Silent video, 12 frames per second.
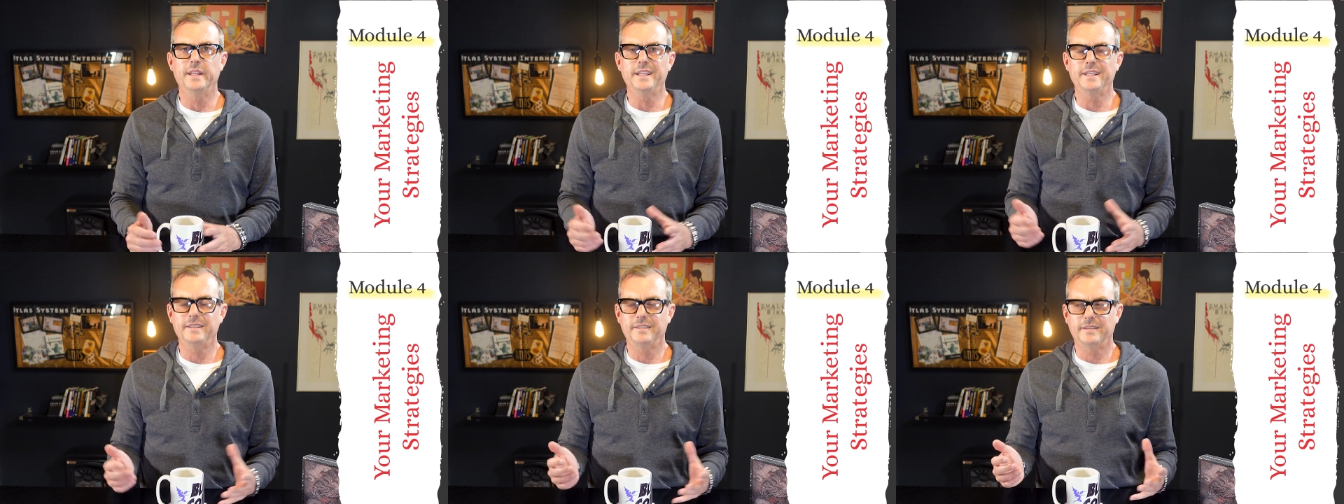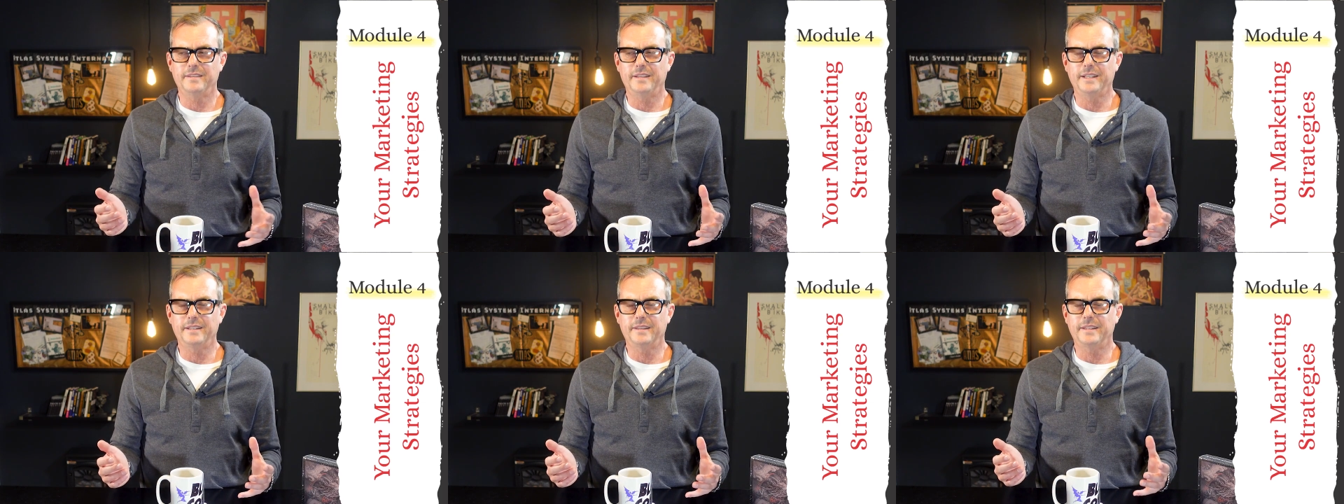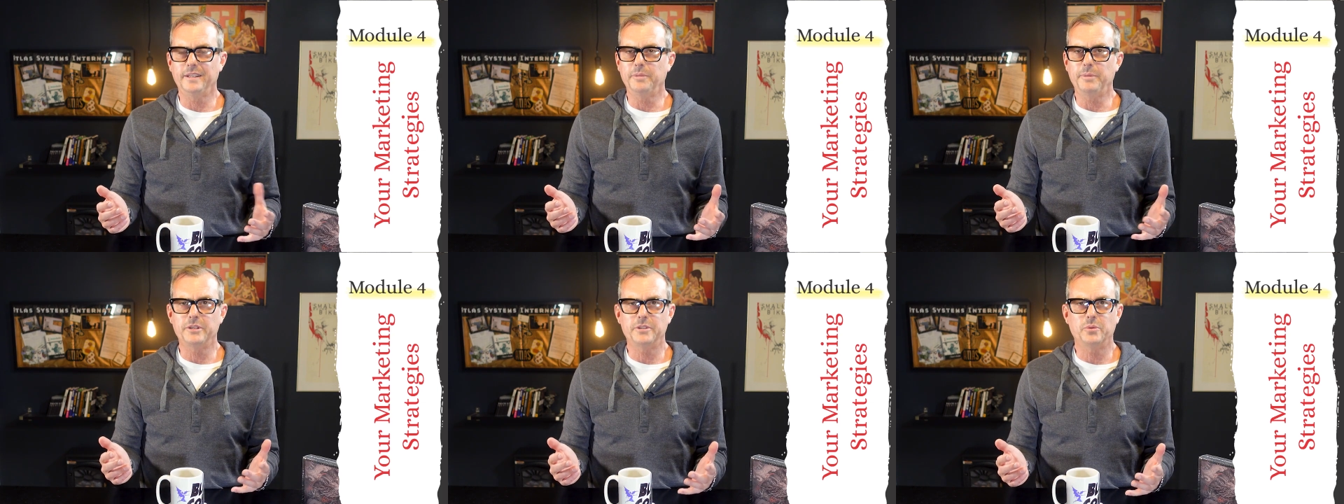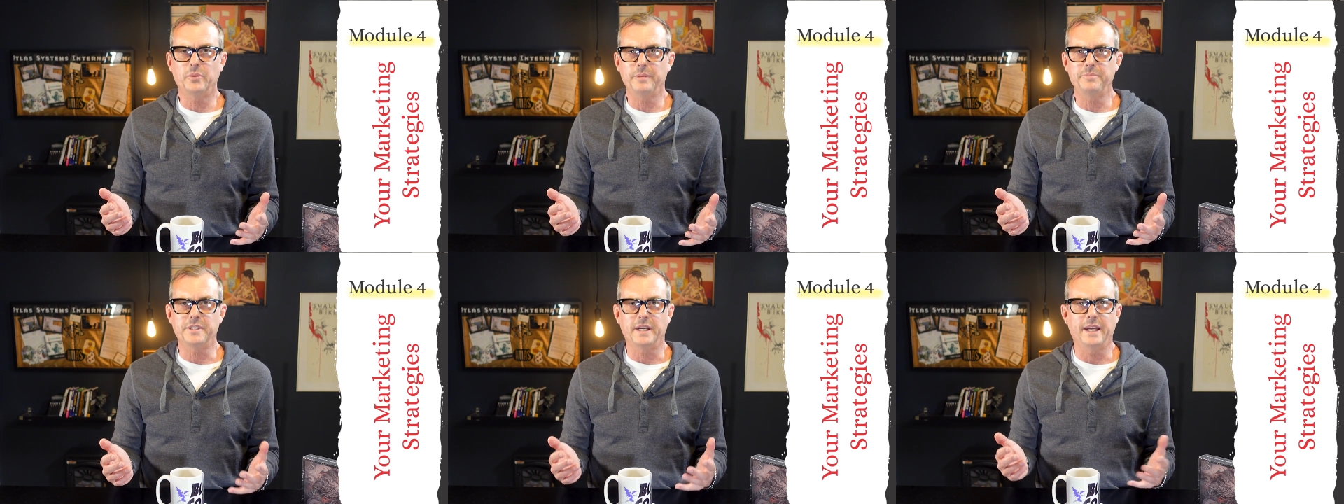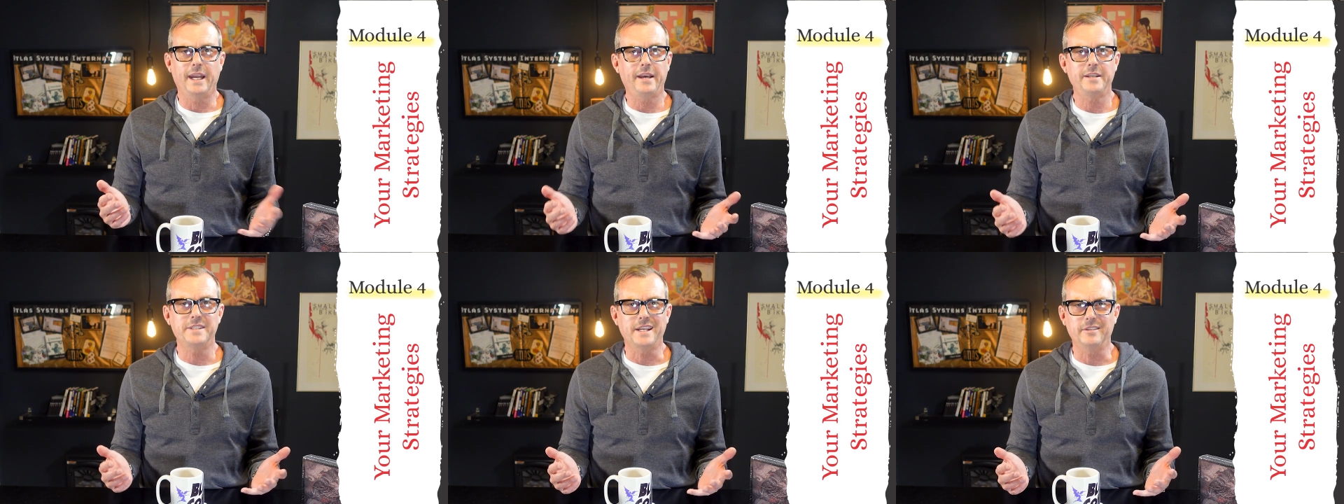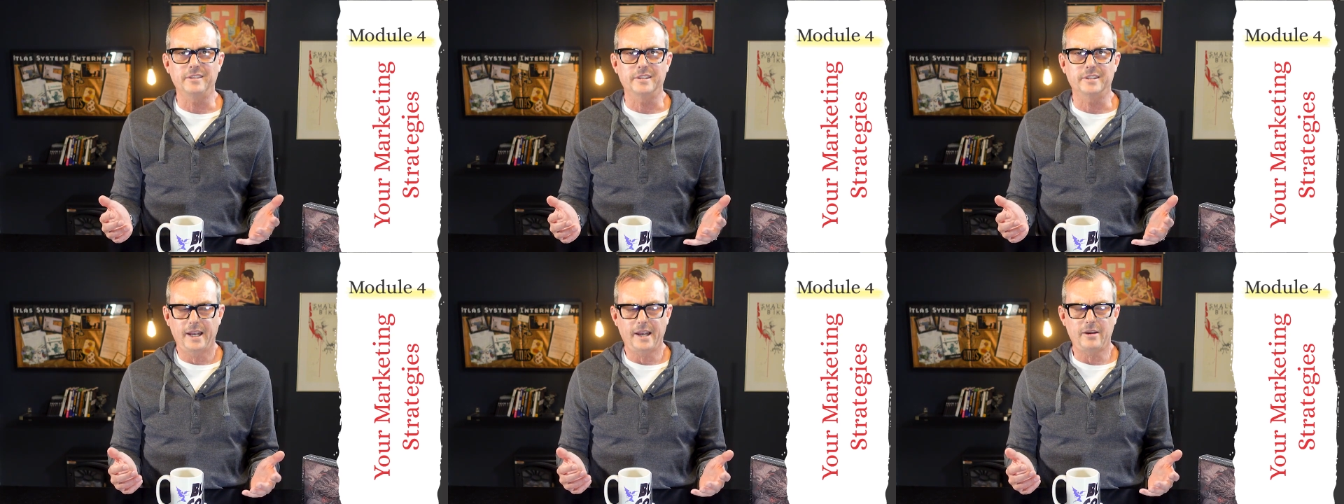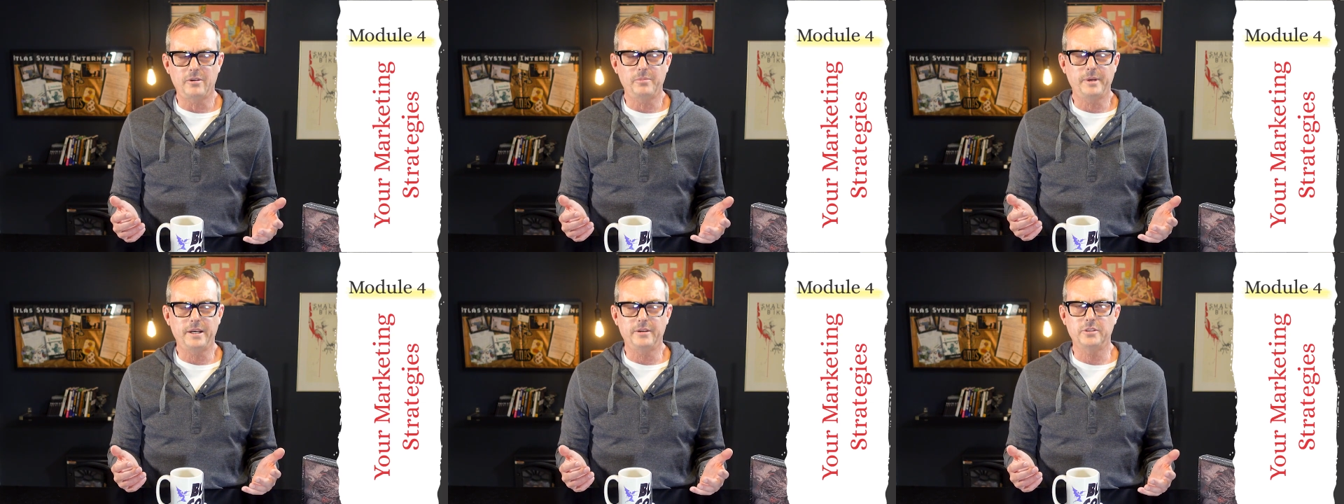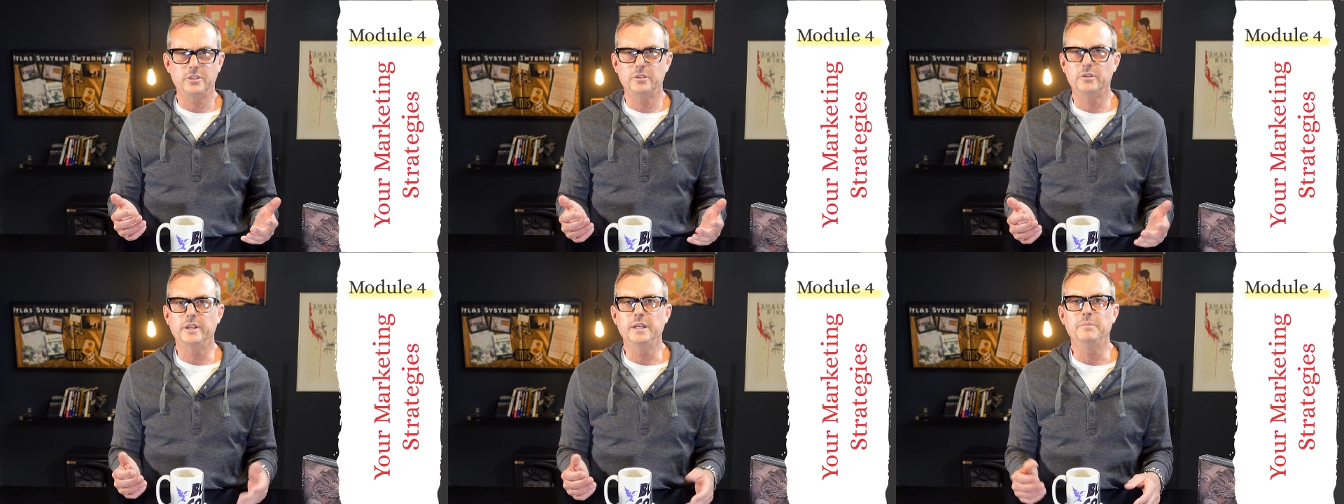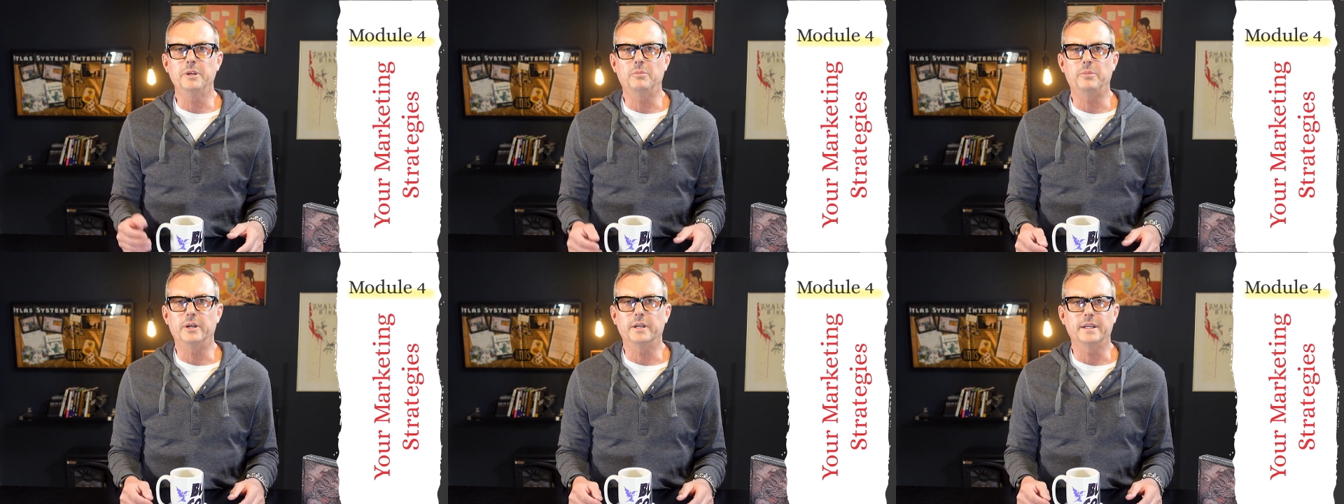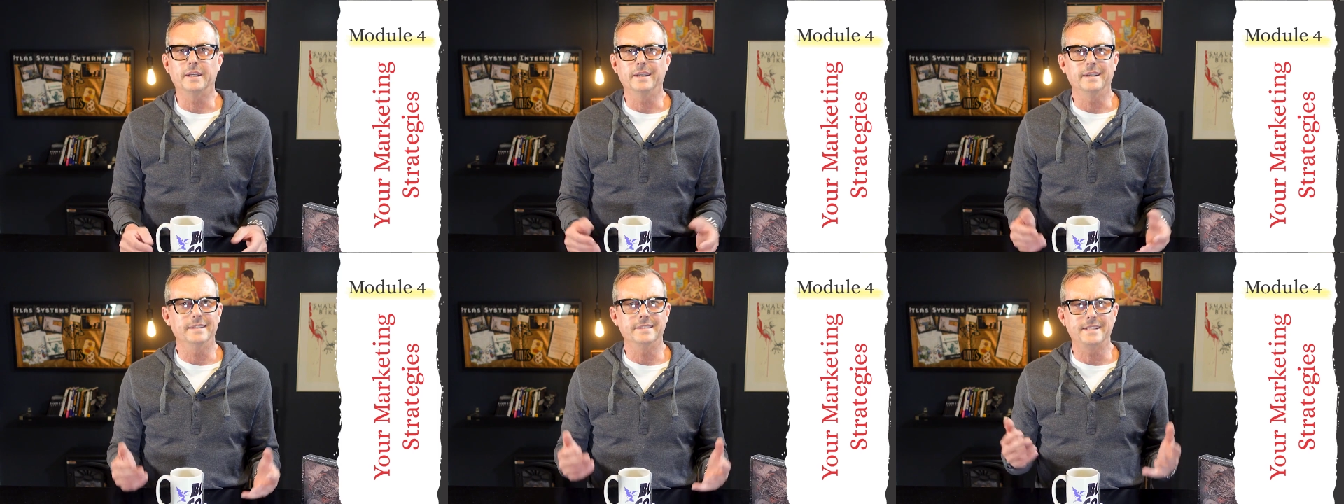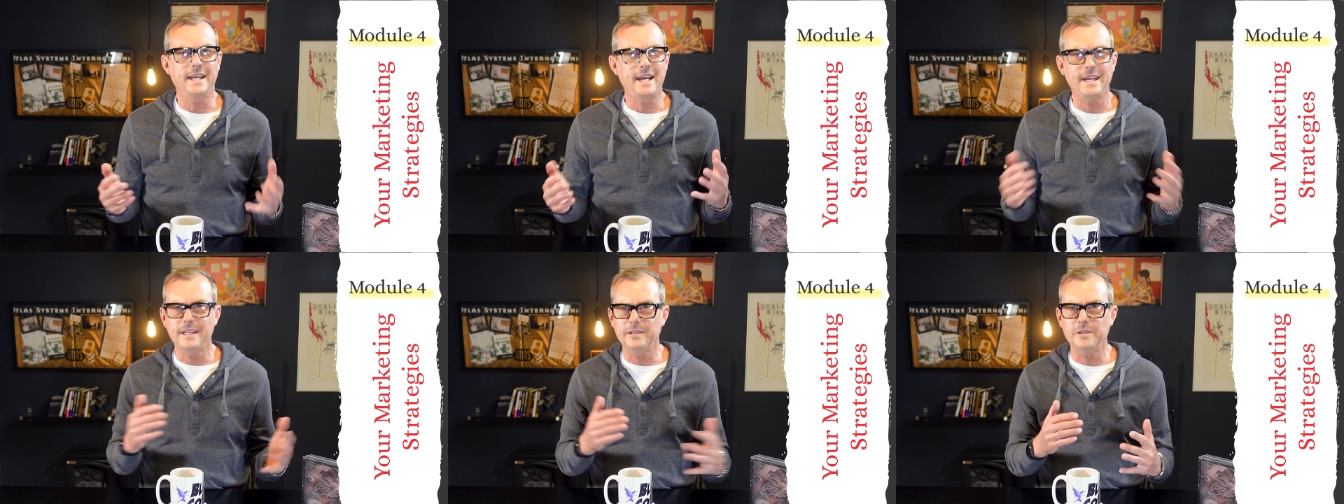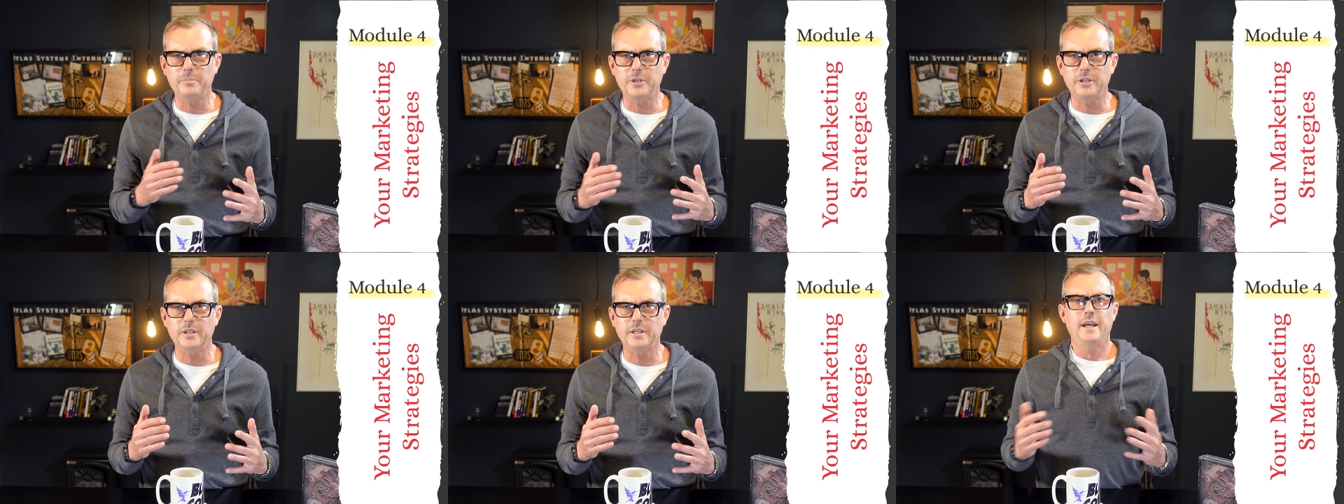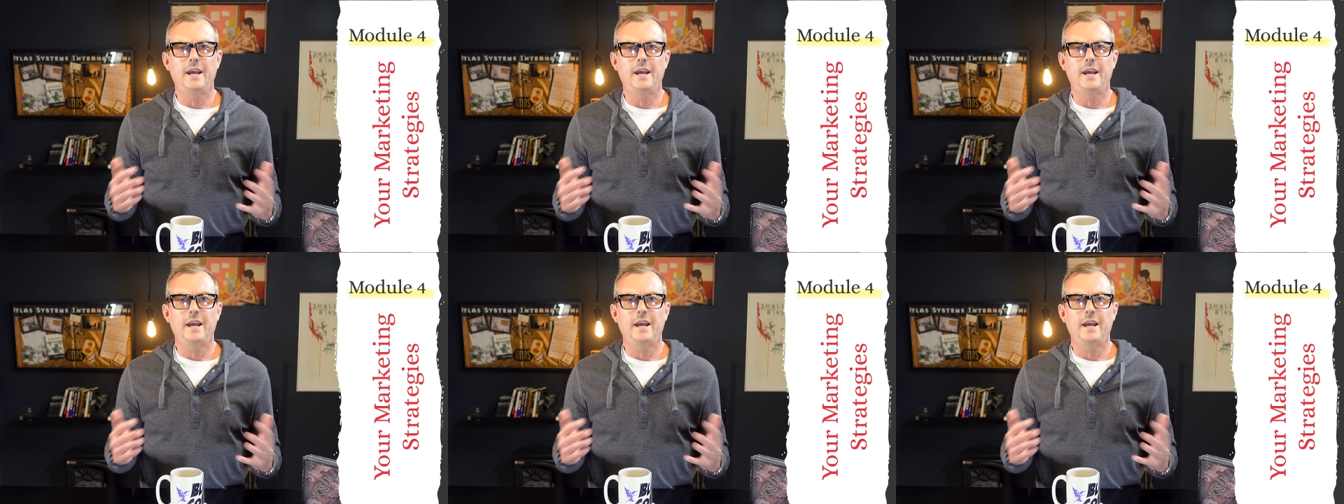And then think about your website. How does that look? How about your email marketing? Is that hitting the mark?